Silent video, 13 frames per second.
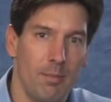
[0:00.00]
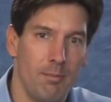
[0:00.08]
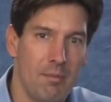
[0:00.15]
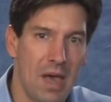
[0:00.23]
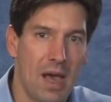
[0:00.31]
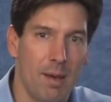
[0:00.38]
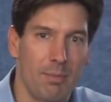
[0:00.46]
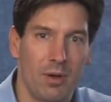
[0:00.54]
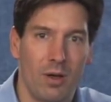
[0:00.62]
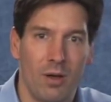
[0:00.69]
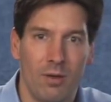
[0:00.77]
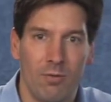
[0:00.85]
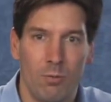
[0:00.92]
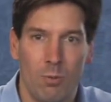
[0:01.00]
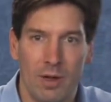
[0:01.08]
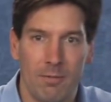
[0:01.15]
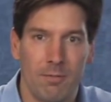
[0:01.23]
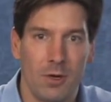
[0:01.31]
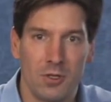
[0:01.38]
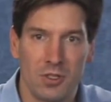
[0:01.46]
map of what
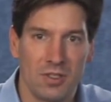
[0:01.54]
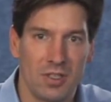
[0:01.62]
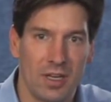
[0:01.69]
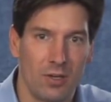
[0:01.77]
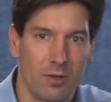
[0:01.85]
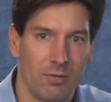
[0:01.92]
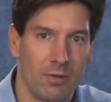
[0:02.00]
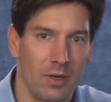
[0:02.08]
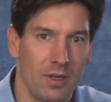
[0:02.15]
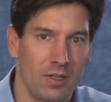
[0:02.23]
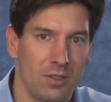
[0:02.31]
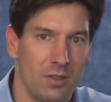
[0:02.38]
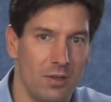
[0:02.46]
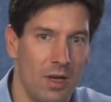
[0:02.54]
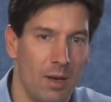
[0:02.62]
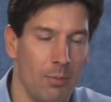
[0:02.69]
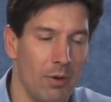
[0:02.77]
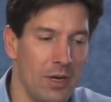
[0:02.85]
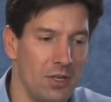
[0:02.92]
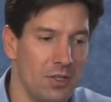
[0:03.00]
functions handle various
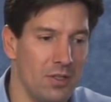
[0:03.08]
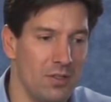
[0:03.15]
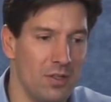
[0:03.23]
operations